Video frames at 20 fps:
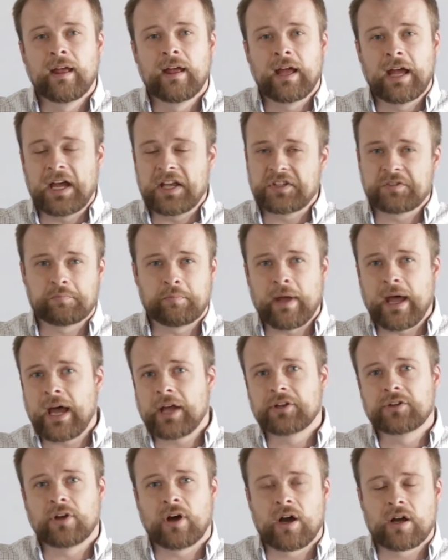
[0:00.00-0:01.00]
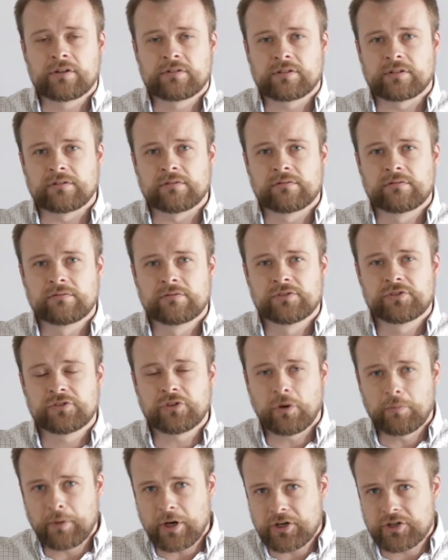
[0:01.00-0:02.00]
has bad doctrine,
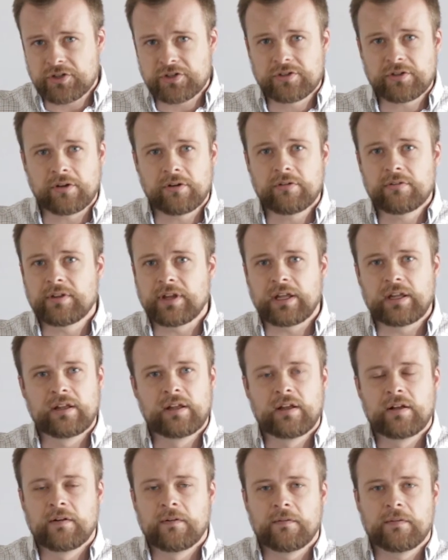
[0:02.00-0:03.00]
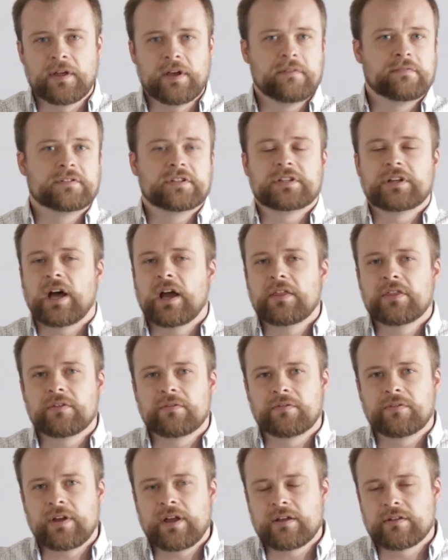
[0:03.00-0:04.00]
so much so that they've denied the
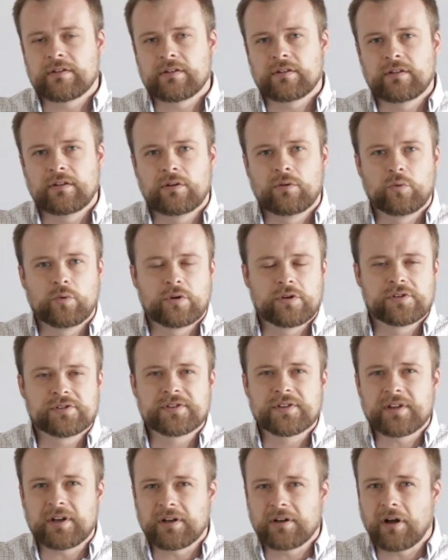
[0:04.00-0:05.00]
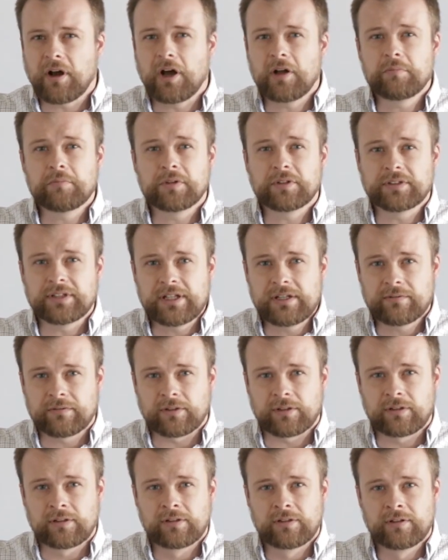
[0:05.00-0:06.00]
faith and they're worse than an
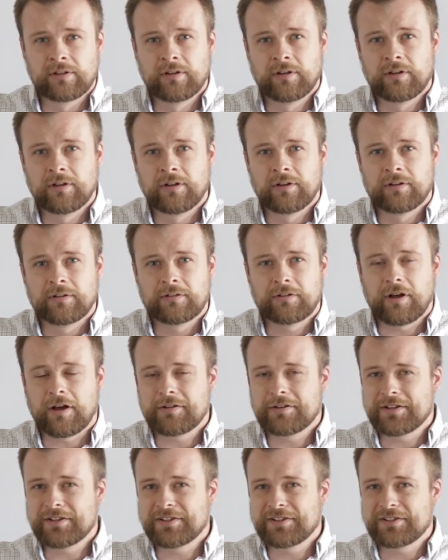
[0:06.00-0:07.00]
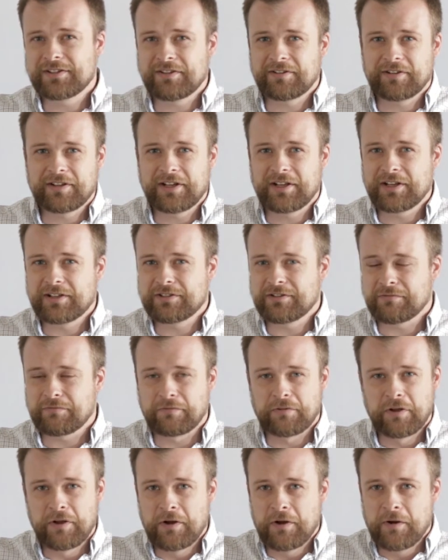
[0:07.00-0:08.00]
unbeliever. Not necessarily because of
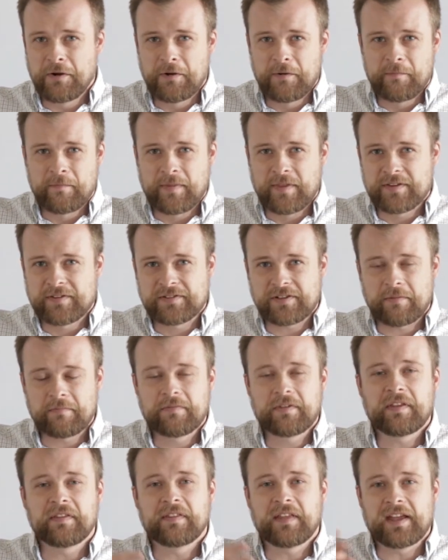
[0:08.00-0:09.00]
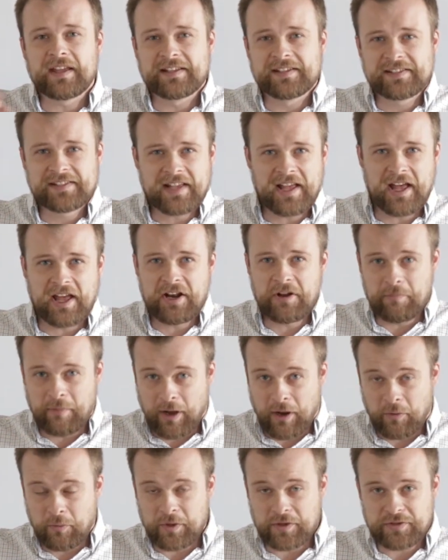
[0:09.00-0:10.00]
something they said
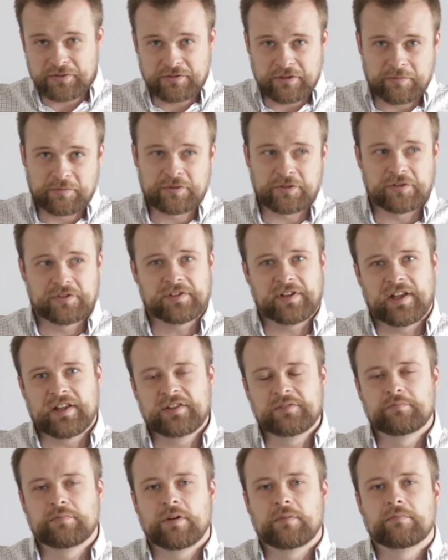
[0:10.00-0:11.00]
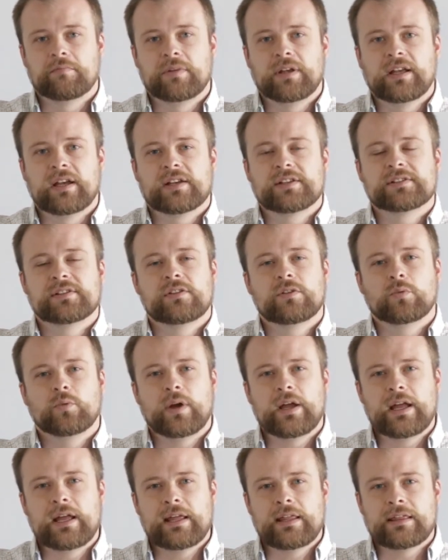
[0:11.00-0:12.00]
about what Scripture says, but because of the
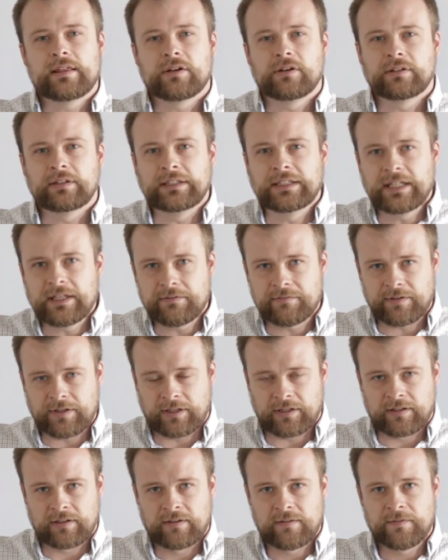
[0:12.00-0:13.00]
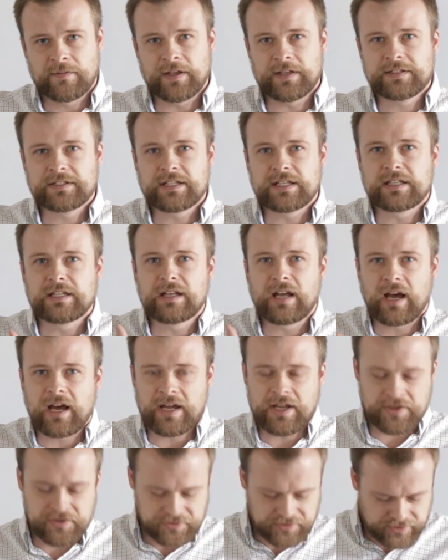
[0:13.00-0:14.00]
way they're living that
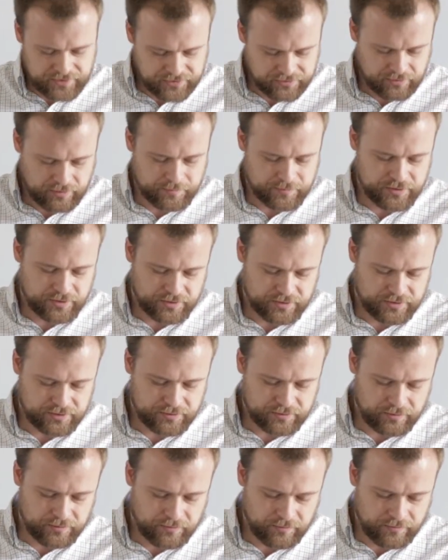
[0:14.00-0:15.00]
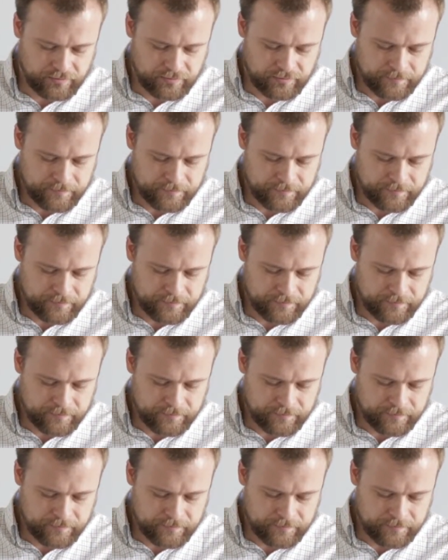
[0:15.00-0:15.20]
denies Scripture's truth.